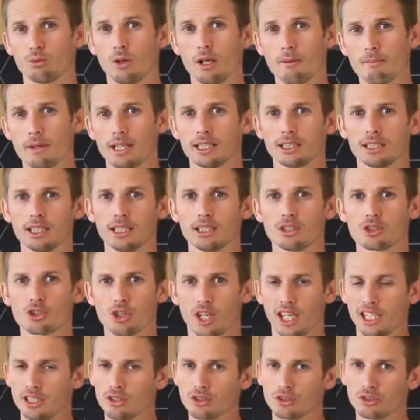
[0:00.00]
we're making
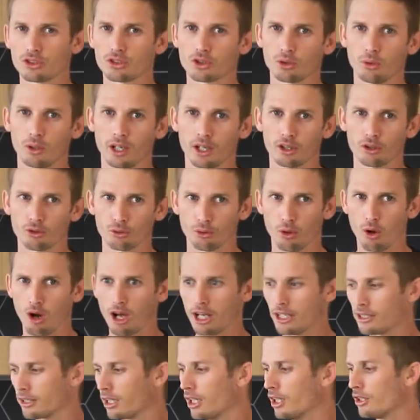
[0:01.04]
changes to our
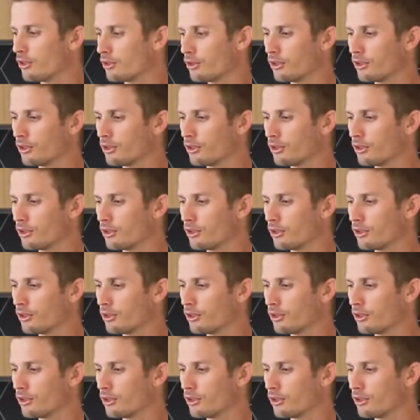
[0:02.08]
grind